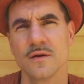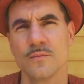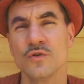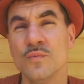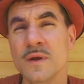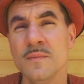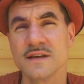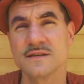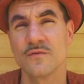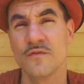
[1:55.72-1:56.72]
But we
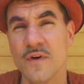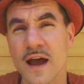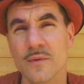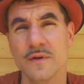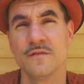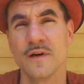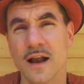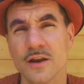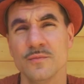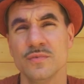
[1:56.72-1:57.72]
miss a very
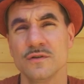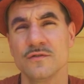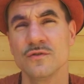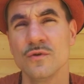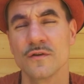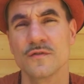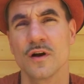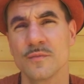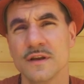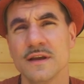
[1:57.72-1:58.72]
valuable tool of
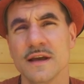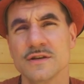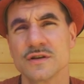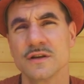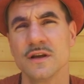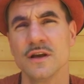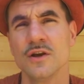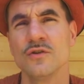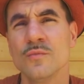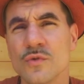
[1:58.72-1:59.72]
communication,
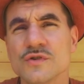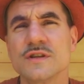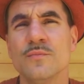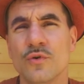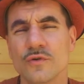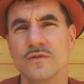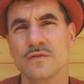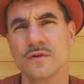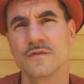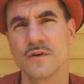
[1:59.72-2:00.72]
the most important
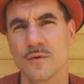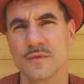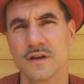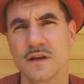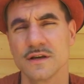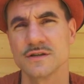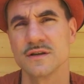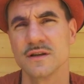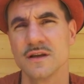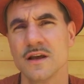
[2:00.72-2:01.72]
tool of communication,
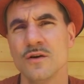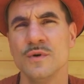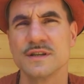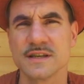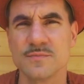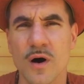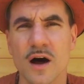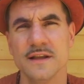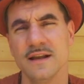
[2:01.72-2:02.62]
which is body